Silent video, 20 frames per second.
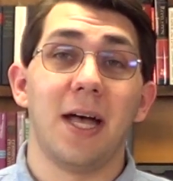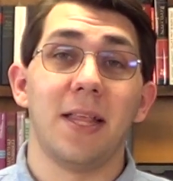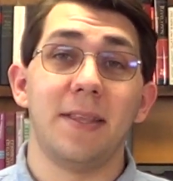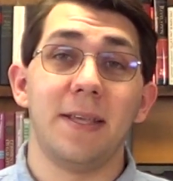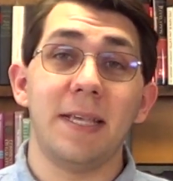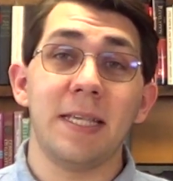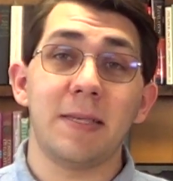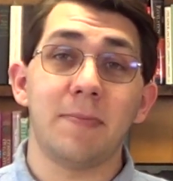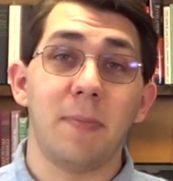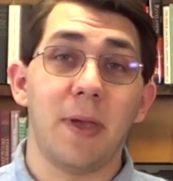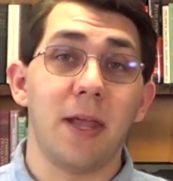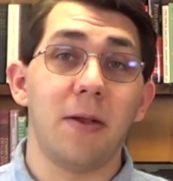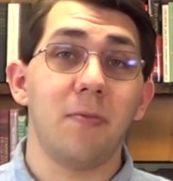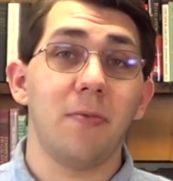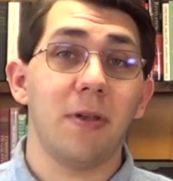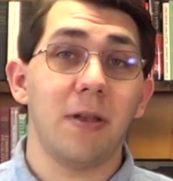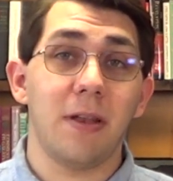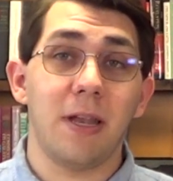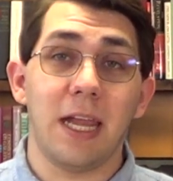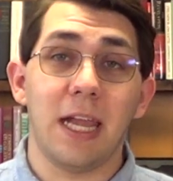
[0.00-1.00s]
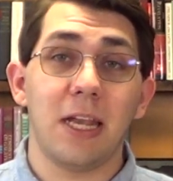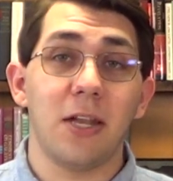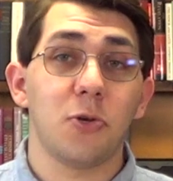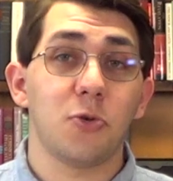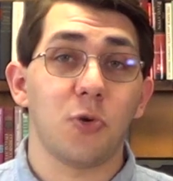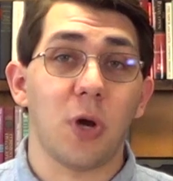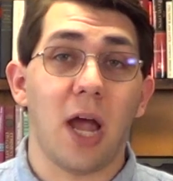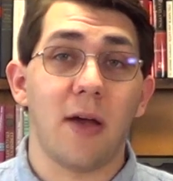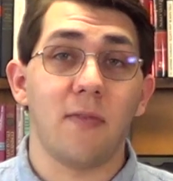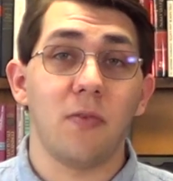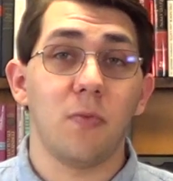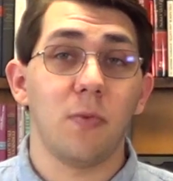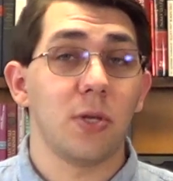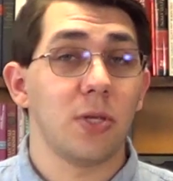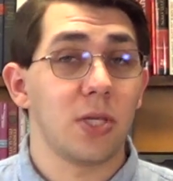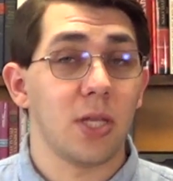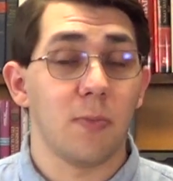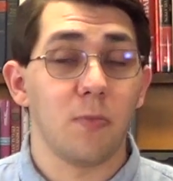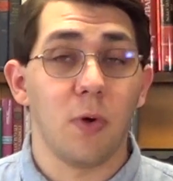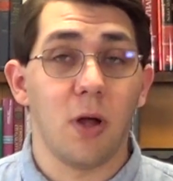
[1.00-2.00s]
these men needed to travel
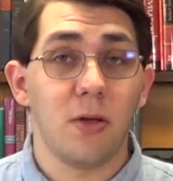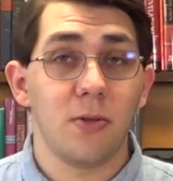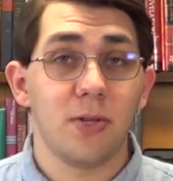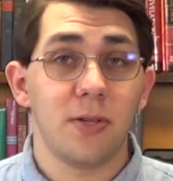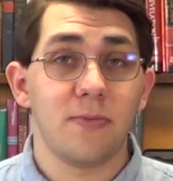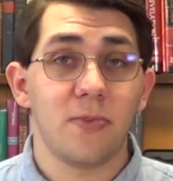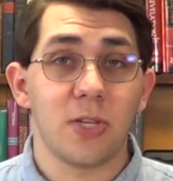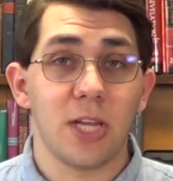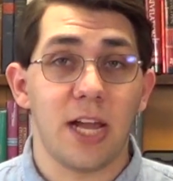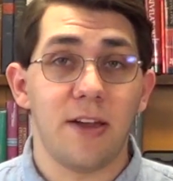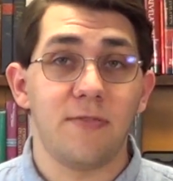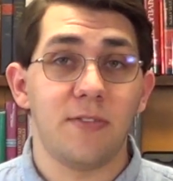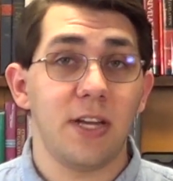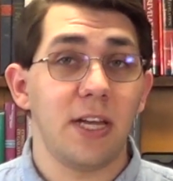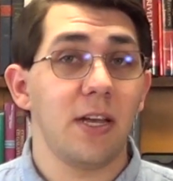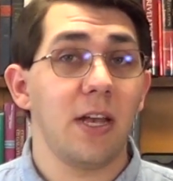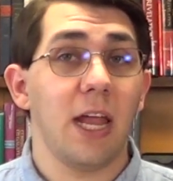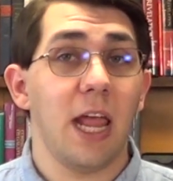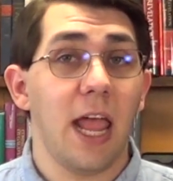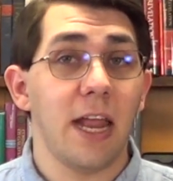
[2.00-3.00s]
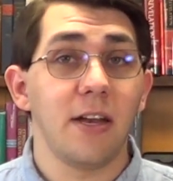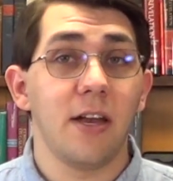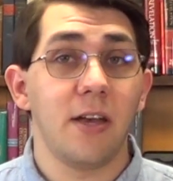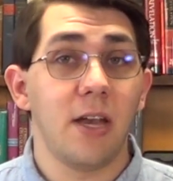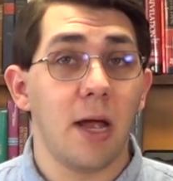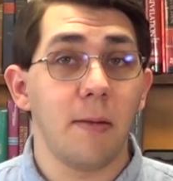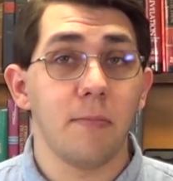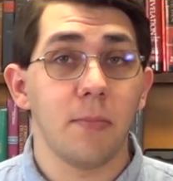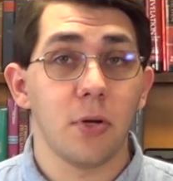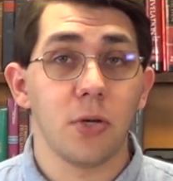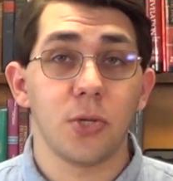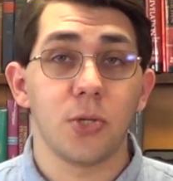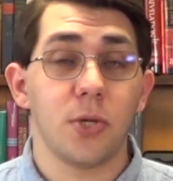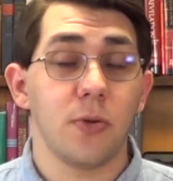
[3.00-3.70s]
with some relative safety and in numbers.